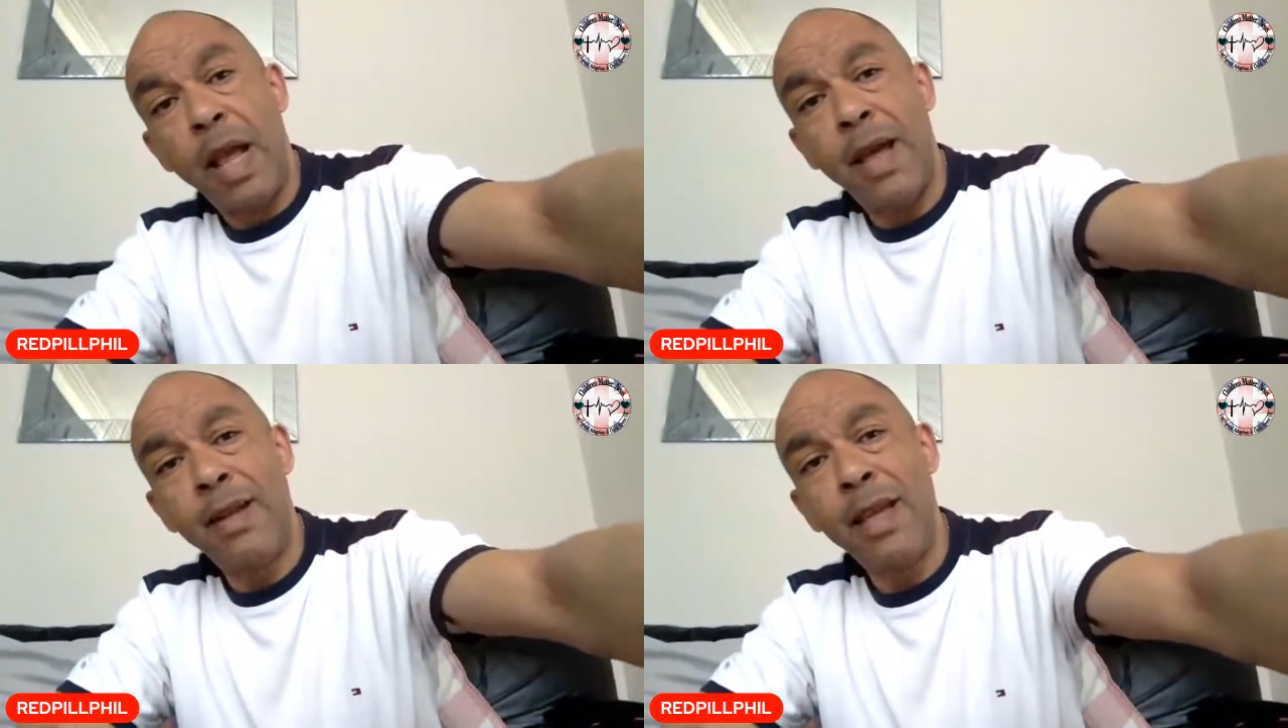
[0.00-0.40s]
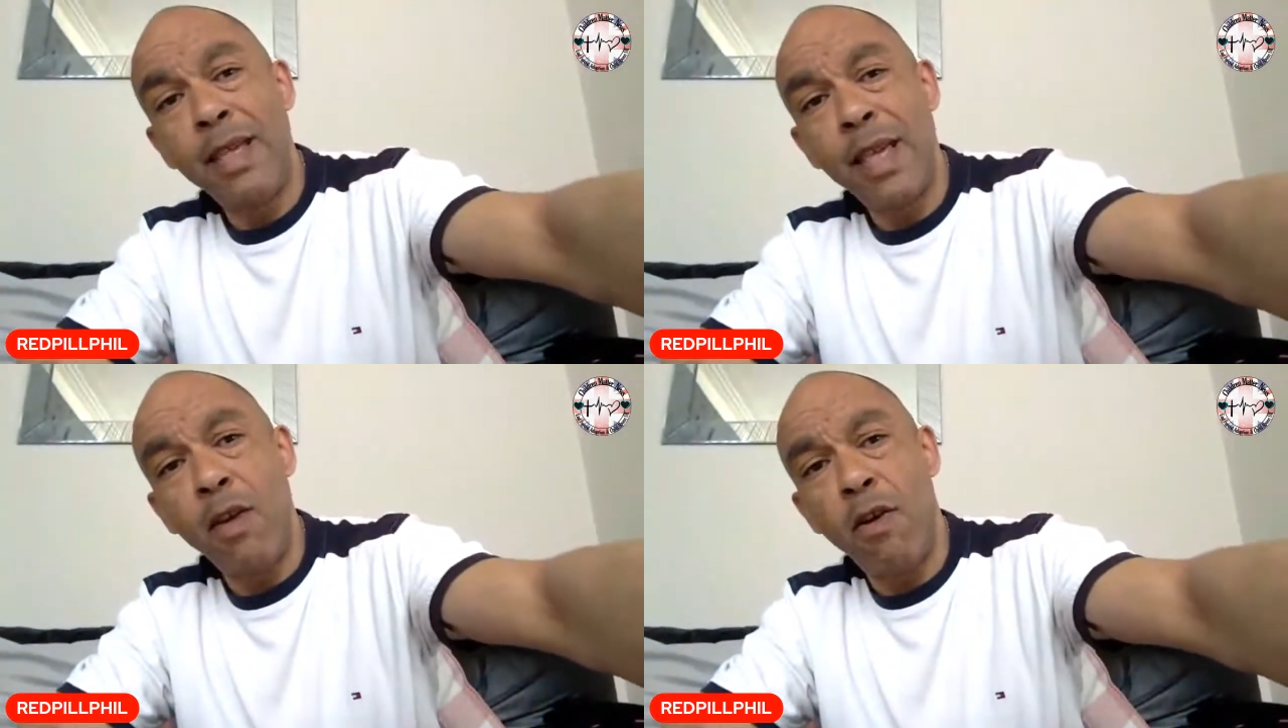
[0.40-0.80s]
Andy's
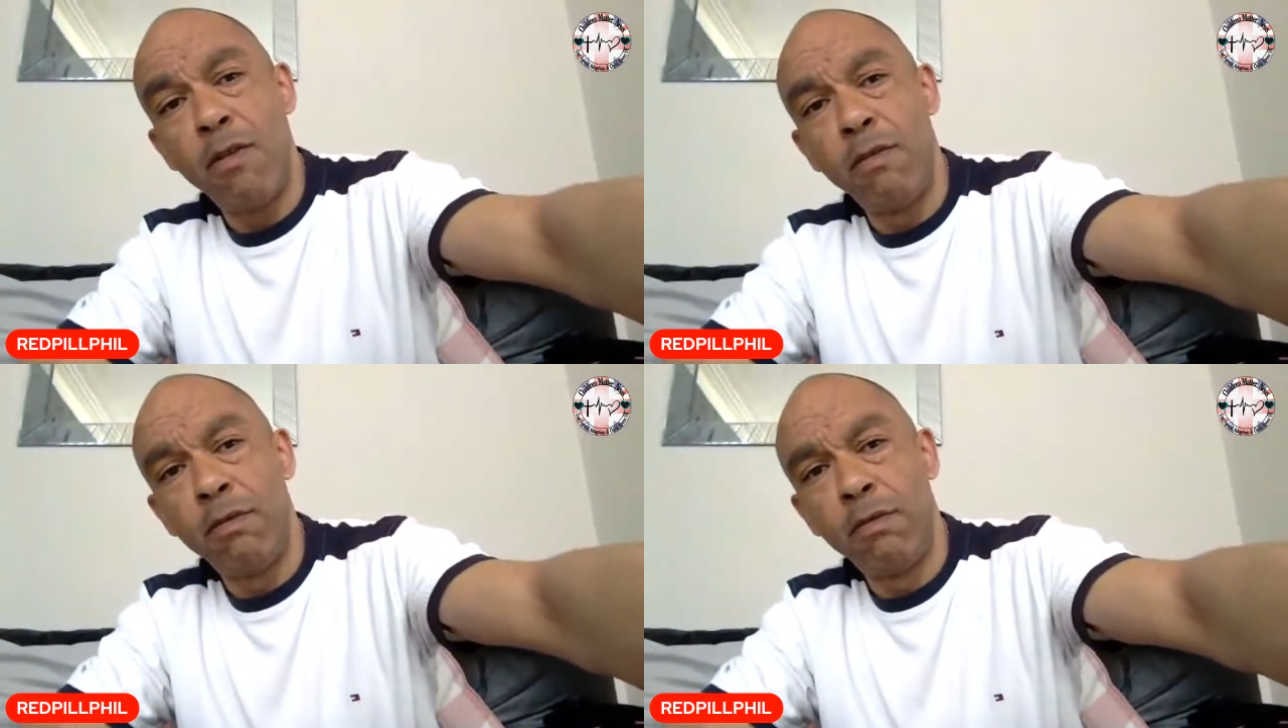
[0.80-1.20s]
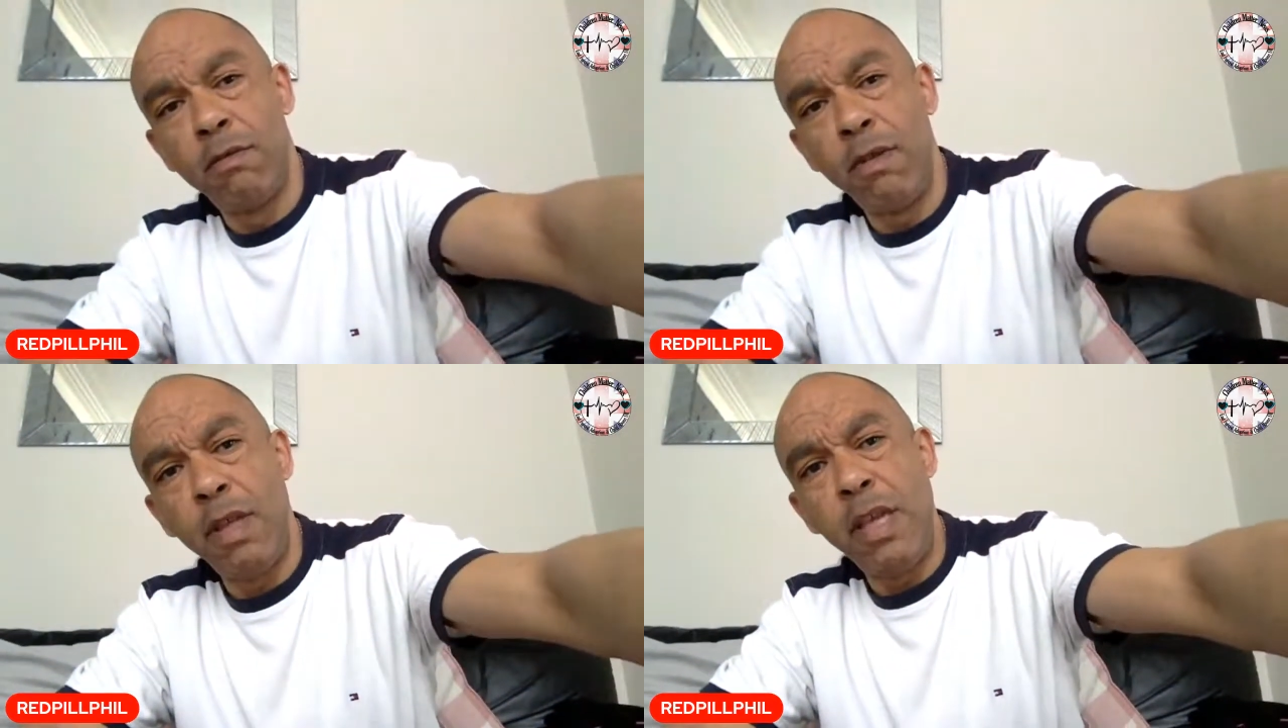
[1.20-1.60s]
here.
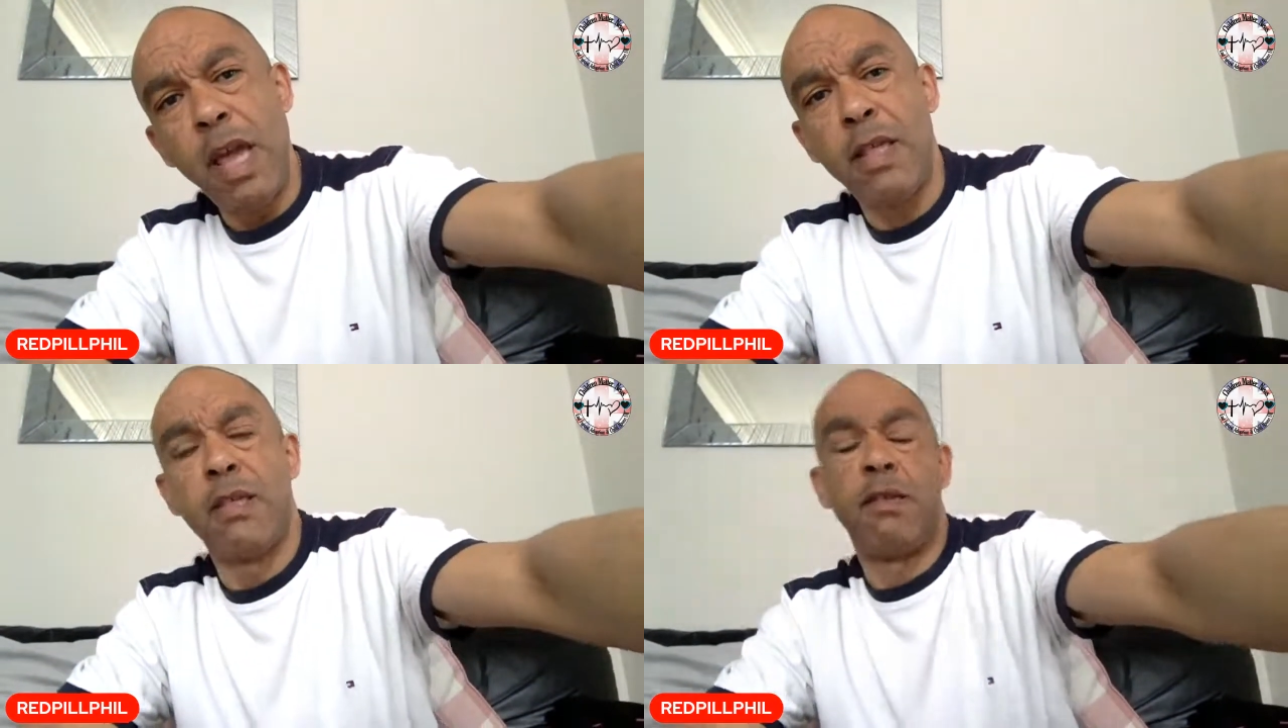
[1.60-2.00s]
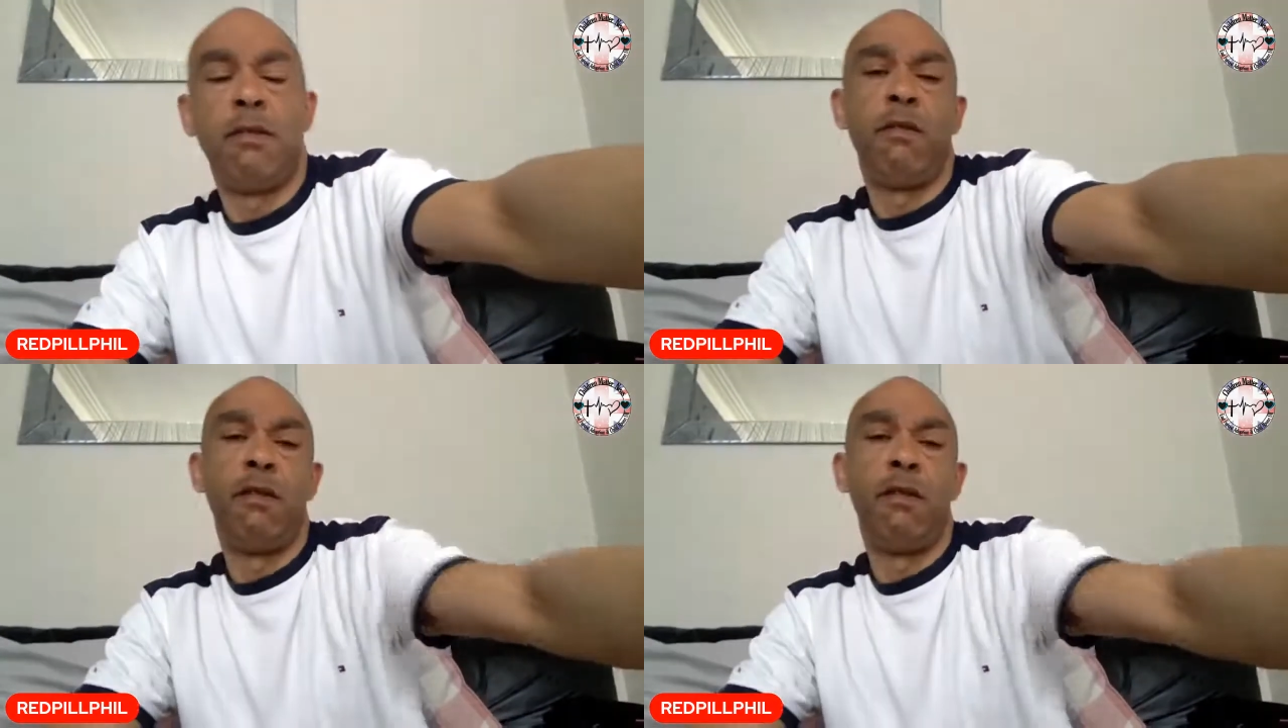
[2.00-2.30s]
Yes.